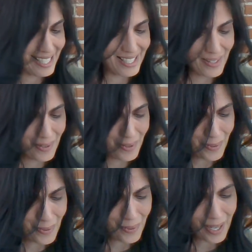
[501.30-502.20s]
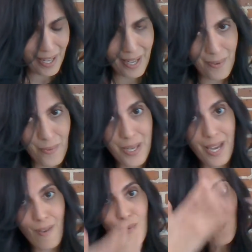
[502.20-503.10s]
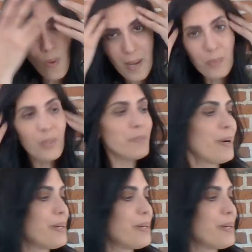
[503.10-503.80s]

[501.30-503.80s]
so we have one more part